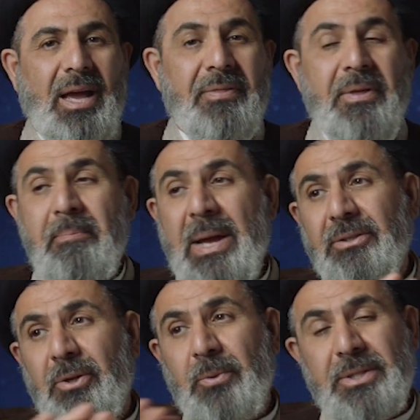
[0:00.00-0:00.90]
And the
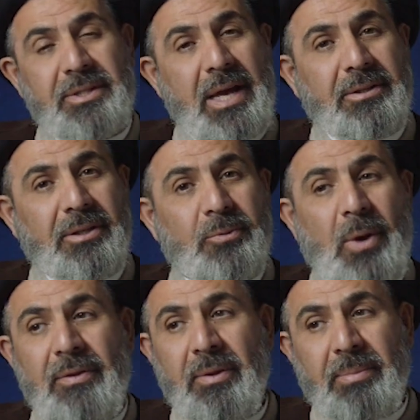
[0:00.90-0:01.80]
matter was settled
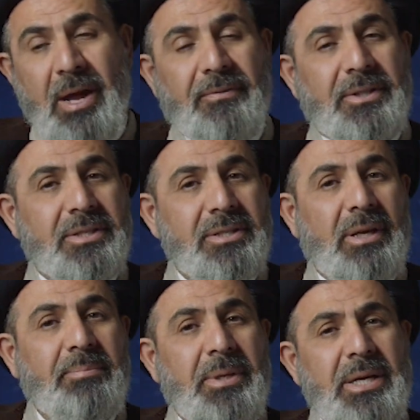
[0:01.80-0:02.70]
while the Prophet is
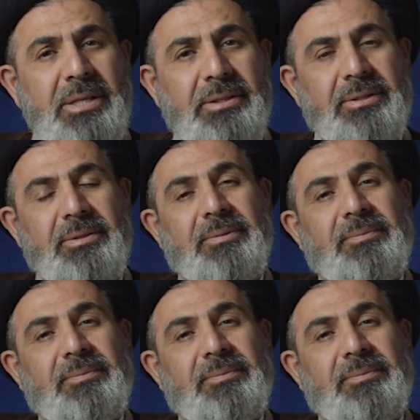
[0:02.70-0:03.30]
not buried.